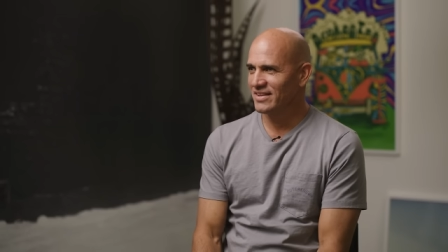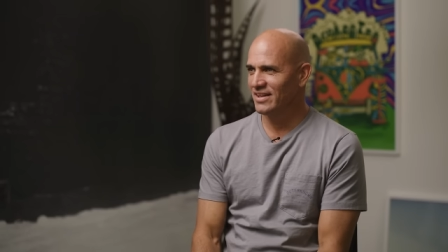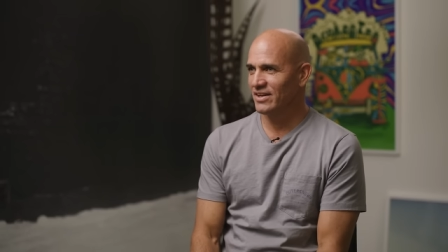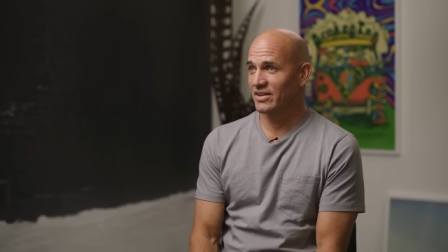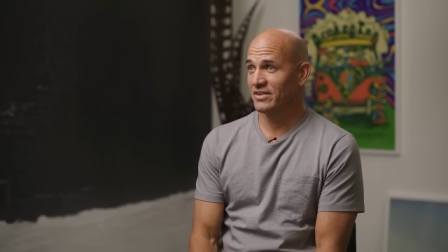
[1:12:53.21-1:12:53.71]

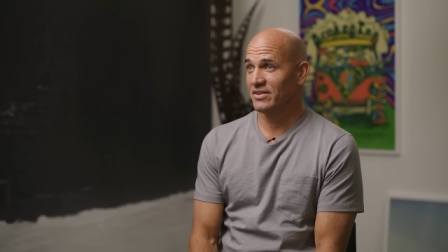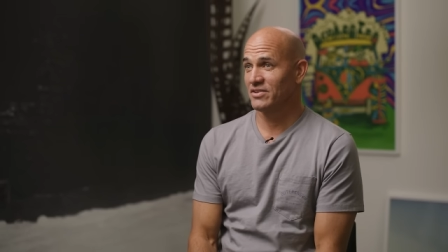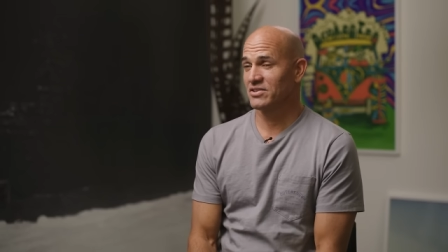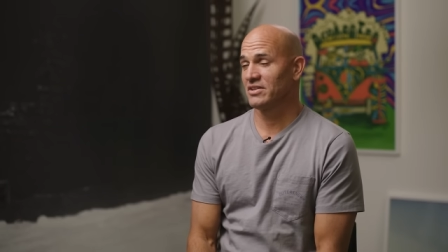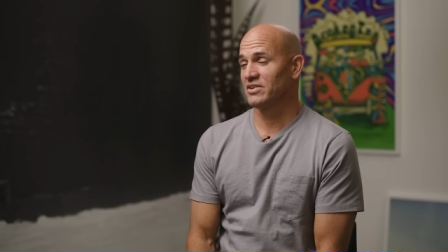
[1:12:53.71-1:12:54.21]
You know,
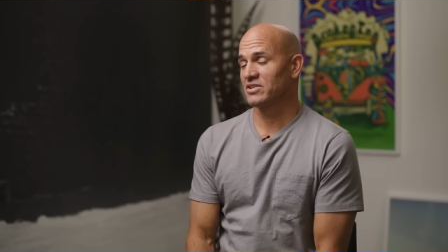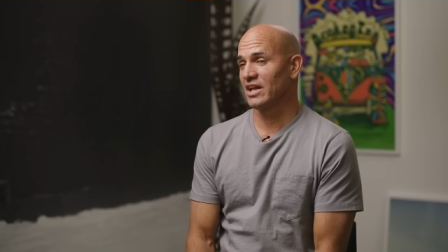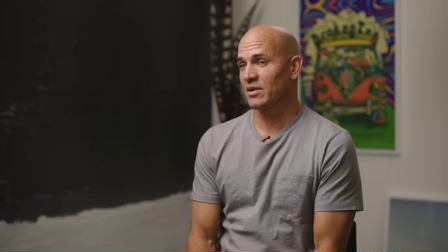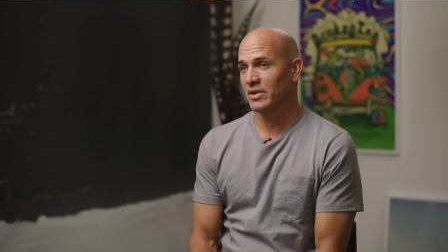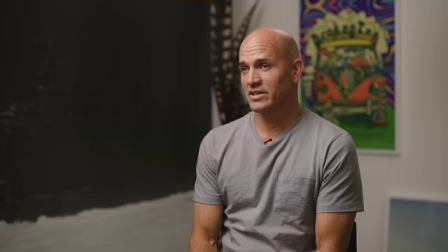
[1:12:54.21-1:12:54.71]
there's there's a
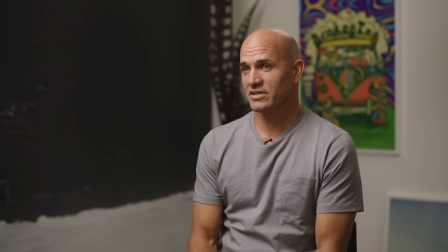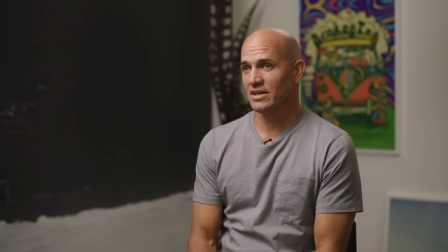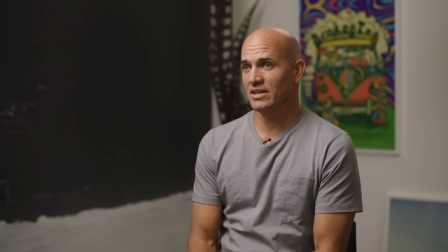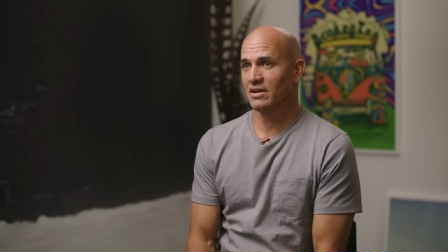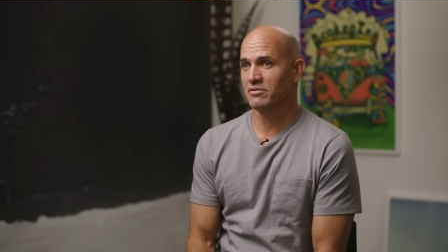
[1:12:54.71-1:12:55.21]
lot of places
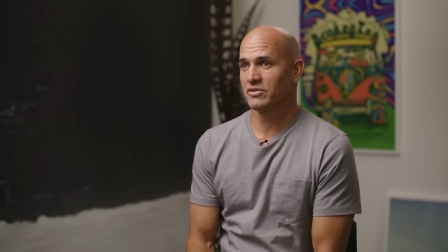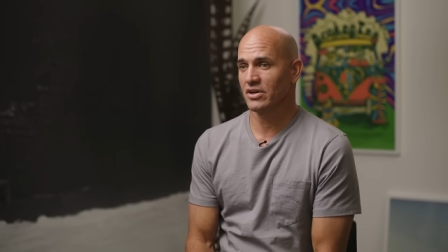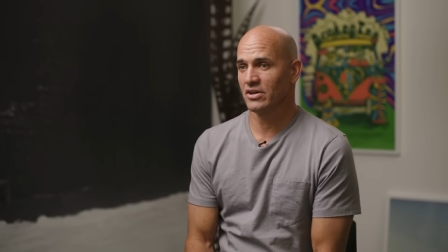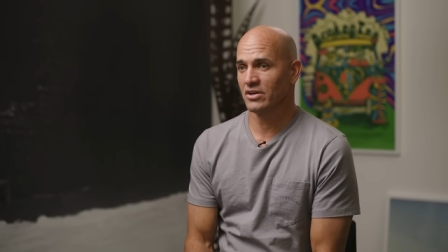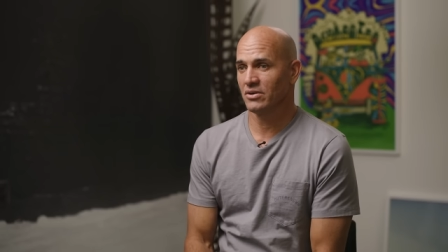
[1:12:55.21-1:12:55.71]
I love to
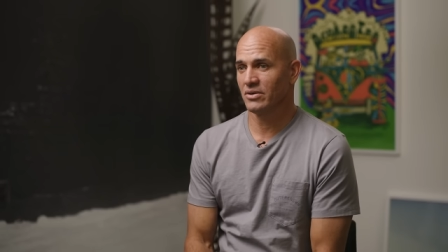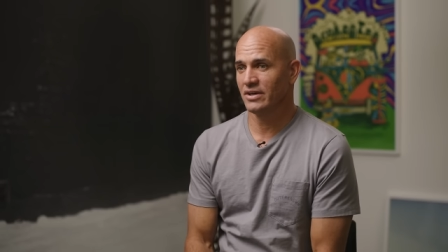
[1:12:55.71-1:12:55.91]
go,